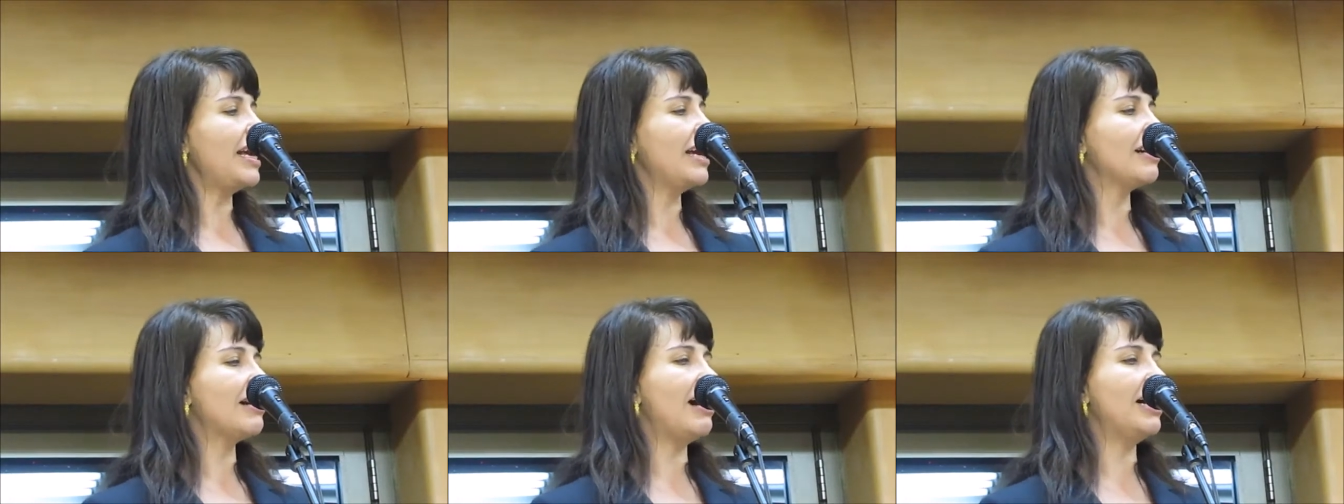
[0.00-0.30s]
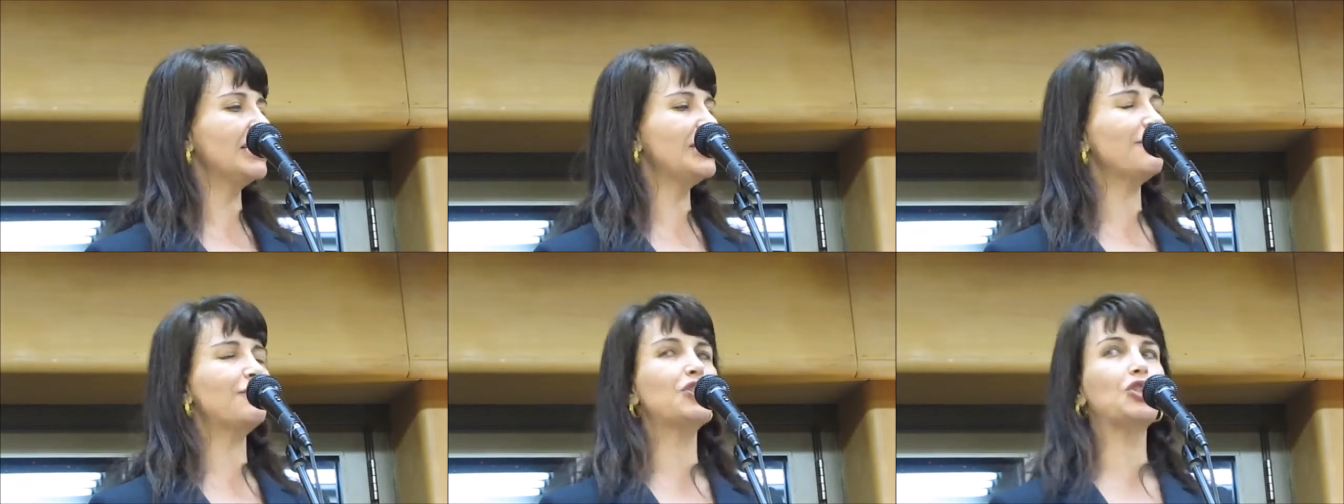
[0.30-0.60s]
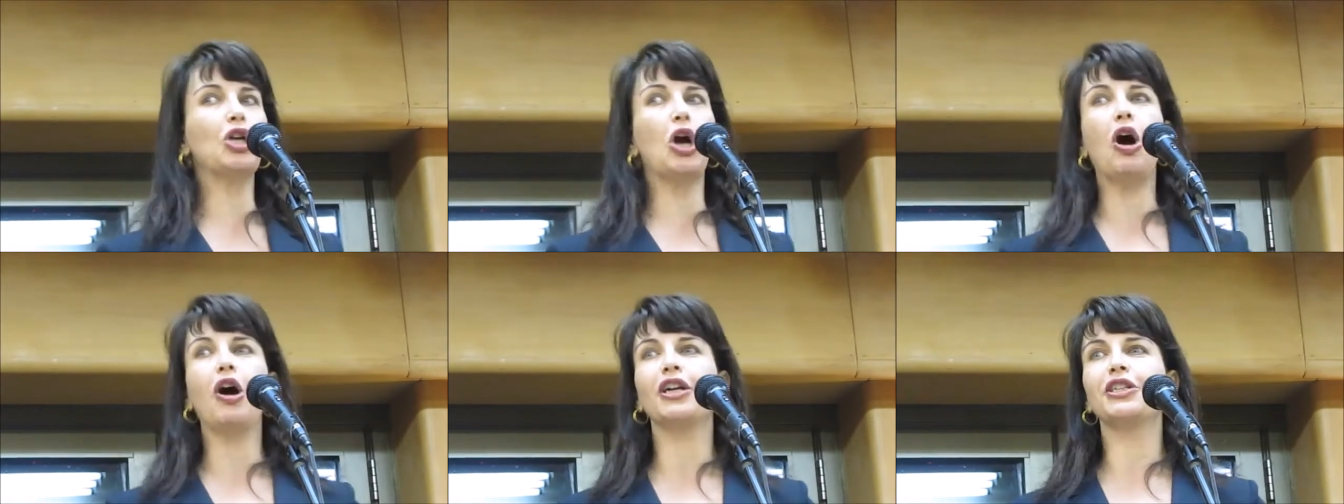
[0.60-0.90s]
kind of
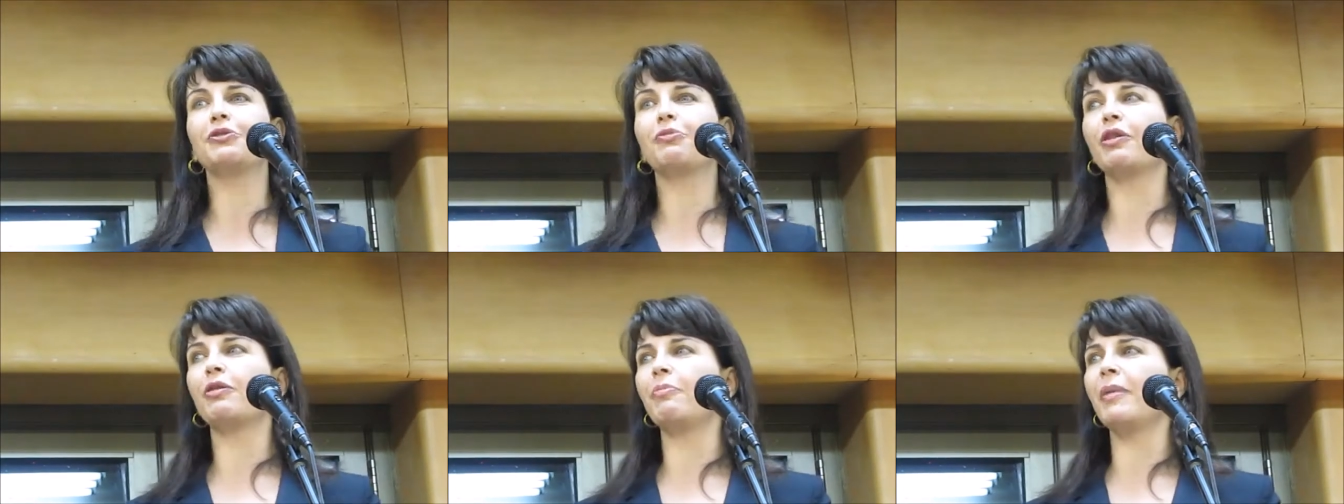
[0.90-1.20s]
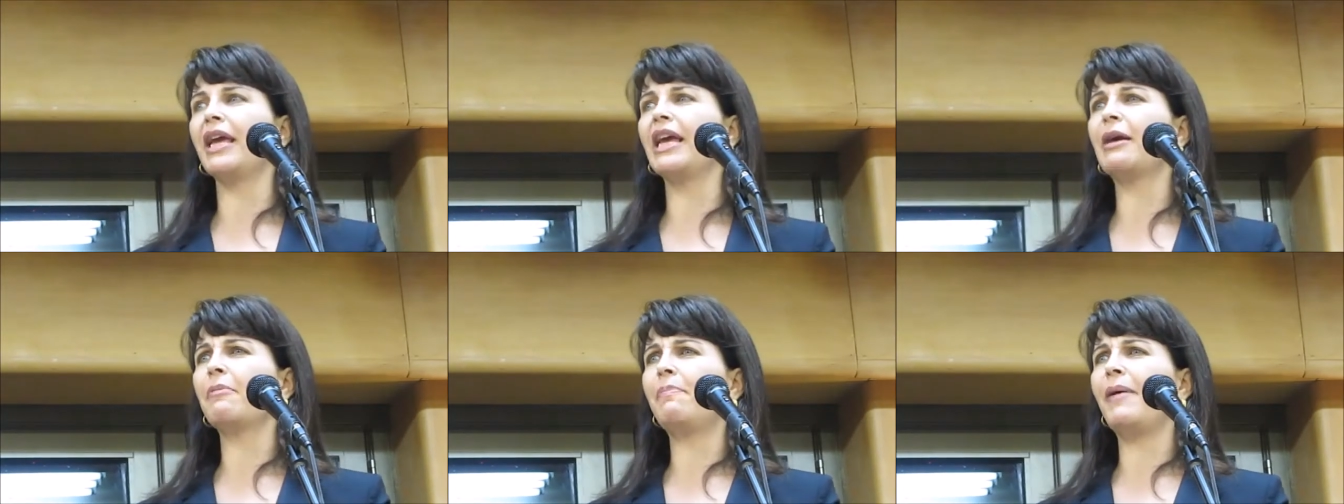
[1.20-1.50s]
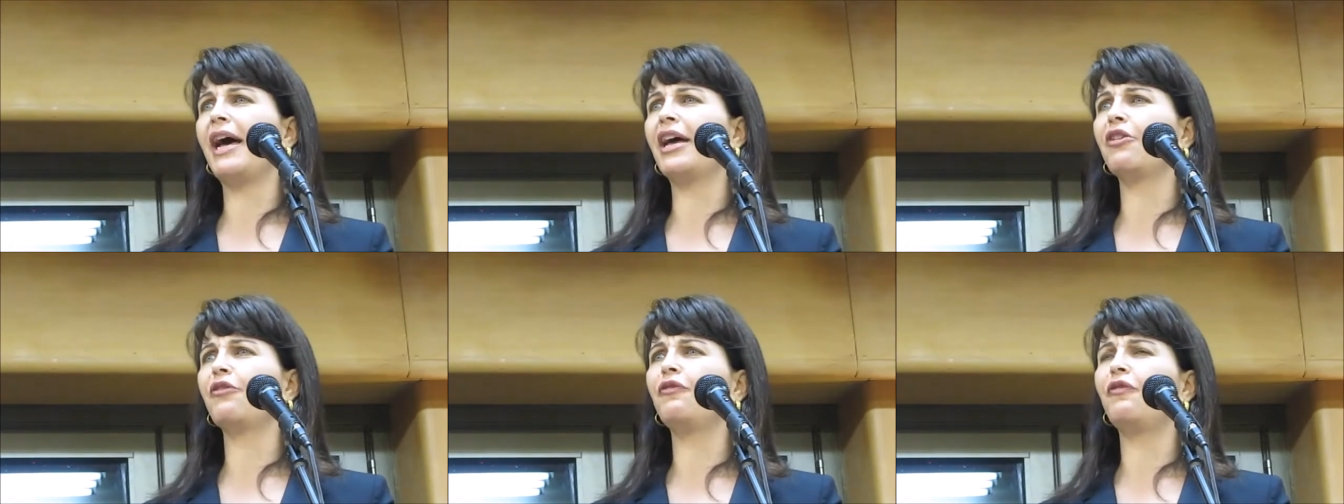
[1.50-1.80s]
charged with being a
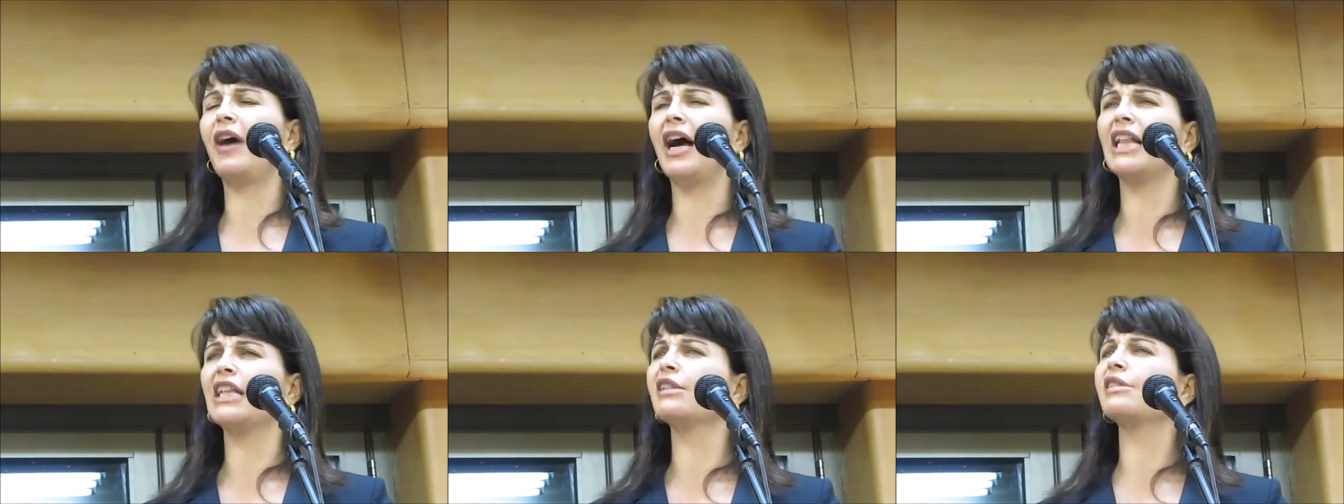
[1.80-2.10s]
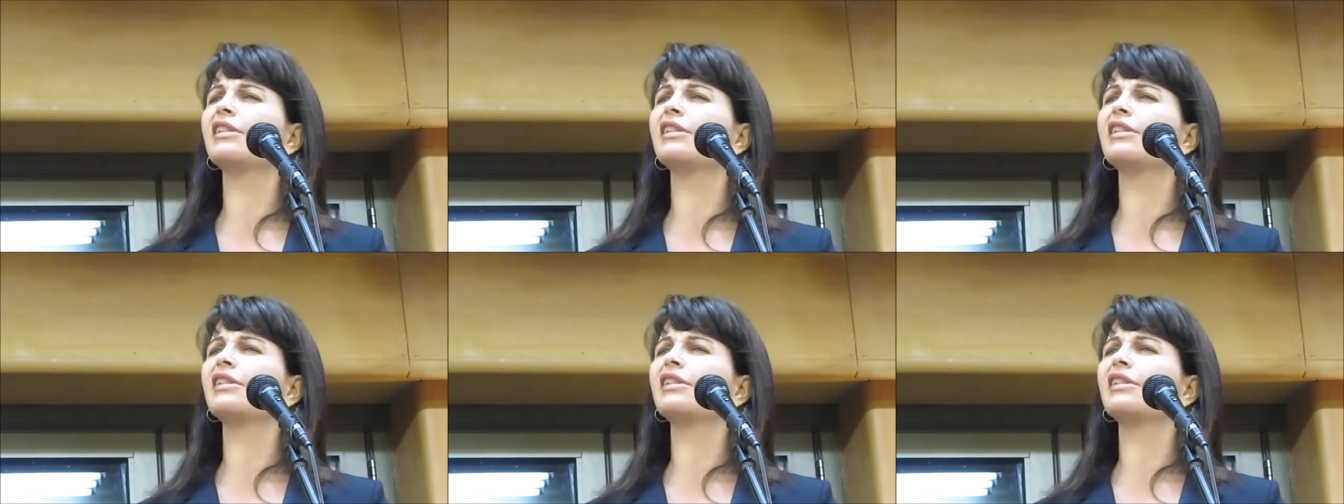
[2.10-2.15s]
pedophile,